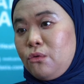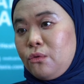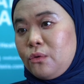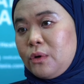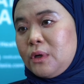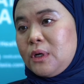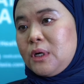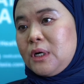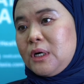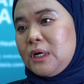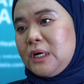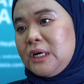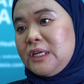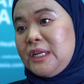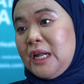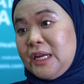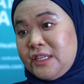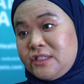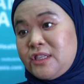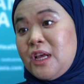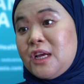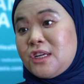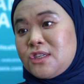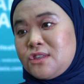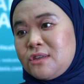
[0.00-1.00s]
do a
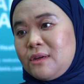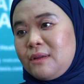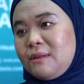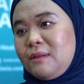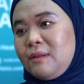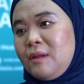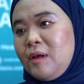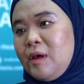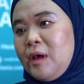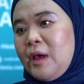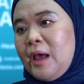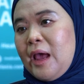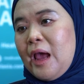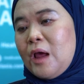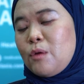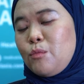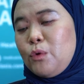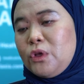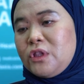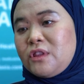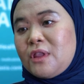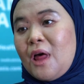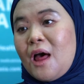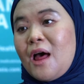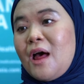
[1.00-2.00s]
dissection, and
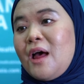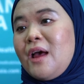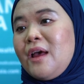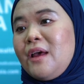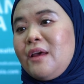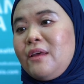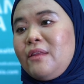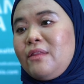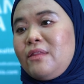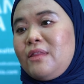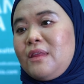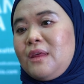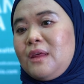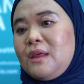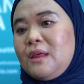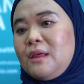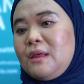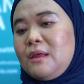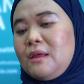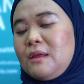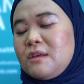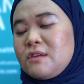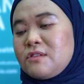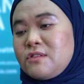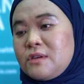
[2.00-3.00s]
we tie
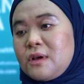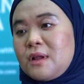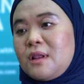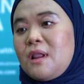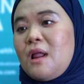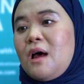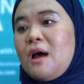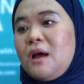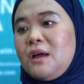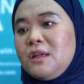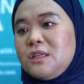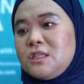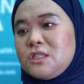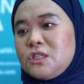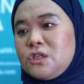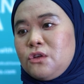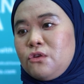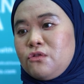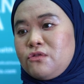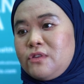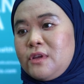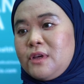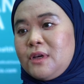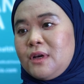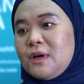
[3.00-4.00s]
the cerclage
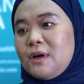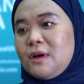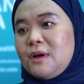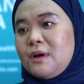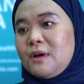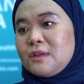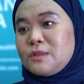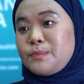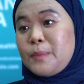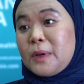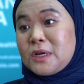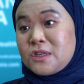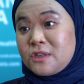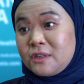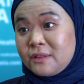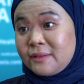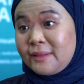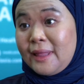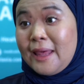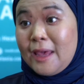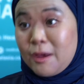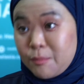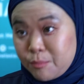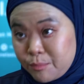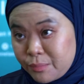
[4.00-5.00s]
using a special
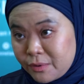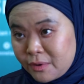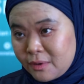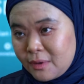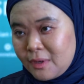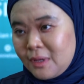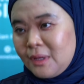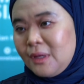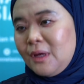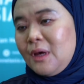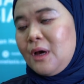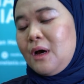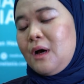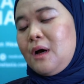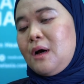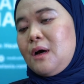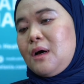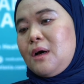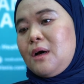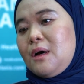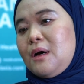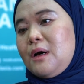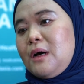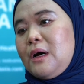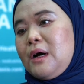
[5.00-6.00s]
tape
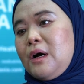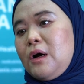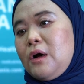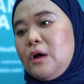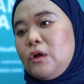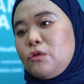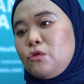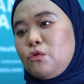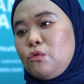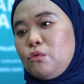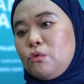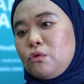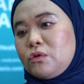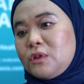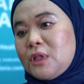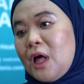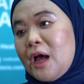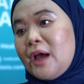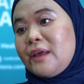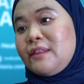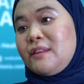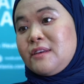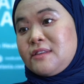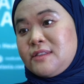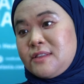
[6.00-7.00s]
to
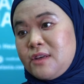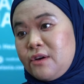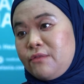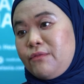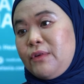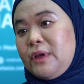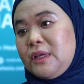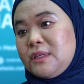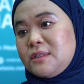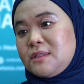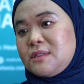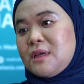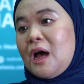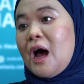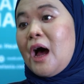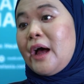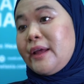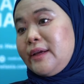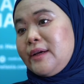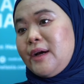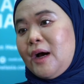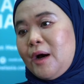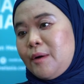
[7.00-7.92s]
tie the cervix higher